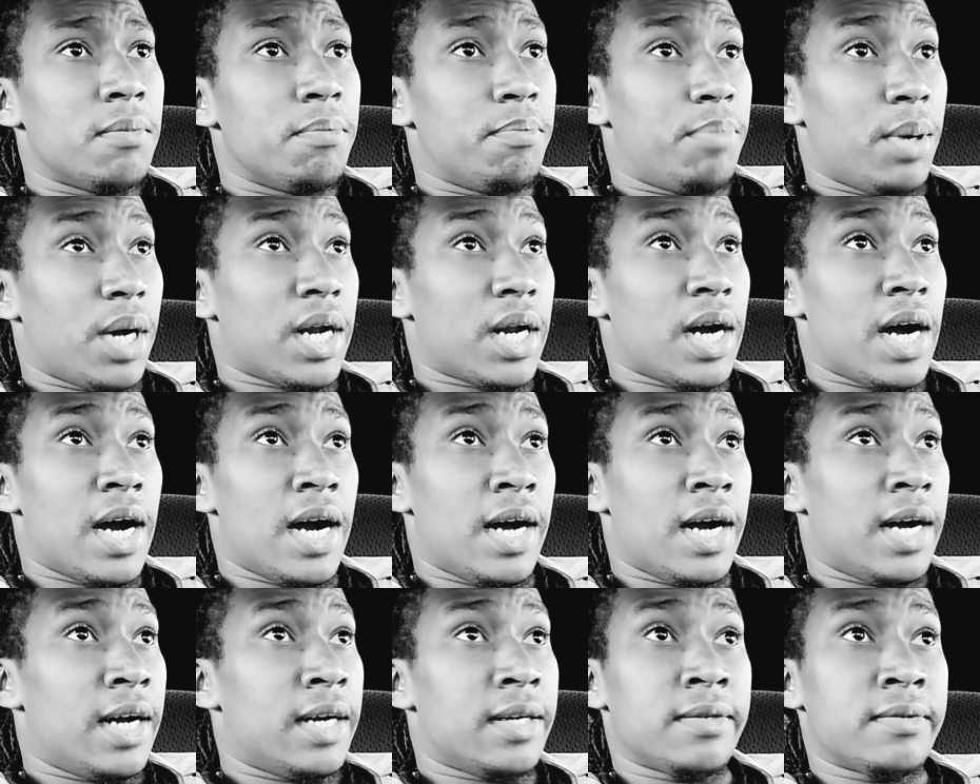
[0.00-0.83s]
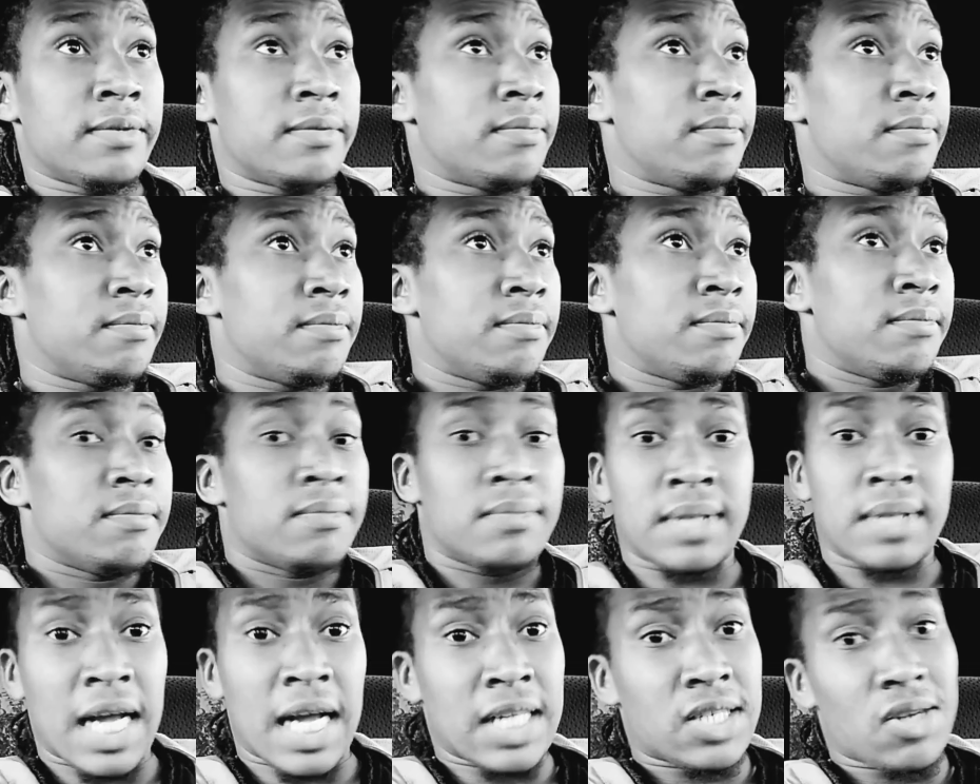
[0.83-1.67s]
But
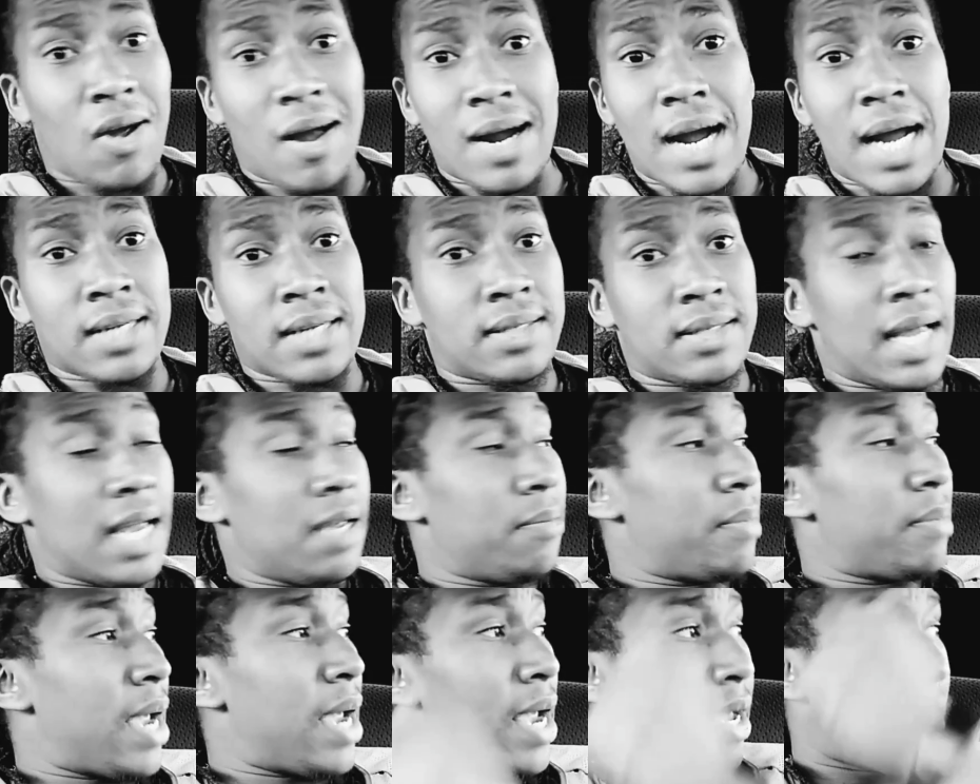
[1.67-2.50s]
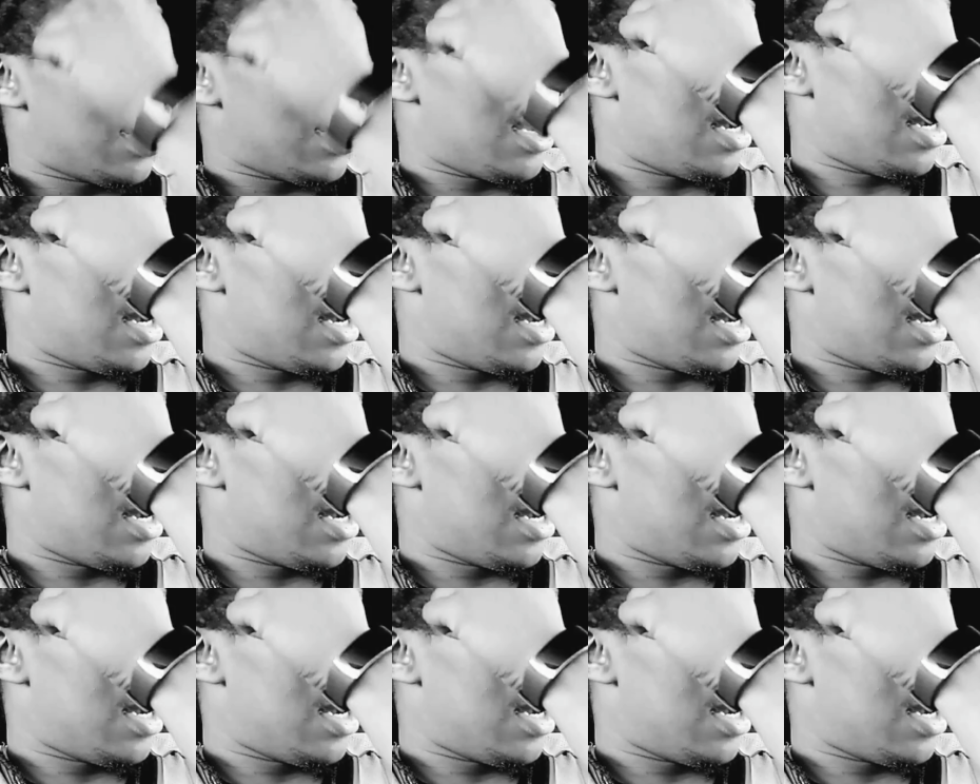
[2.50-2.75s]
that's all I got to say, man.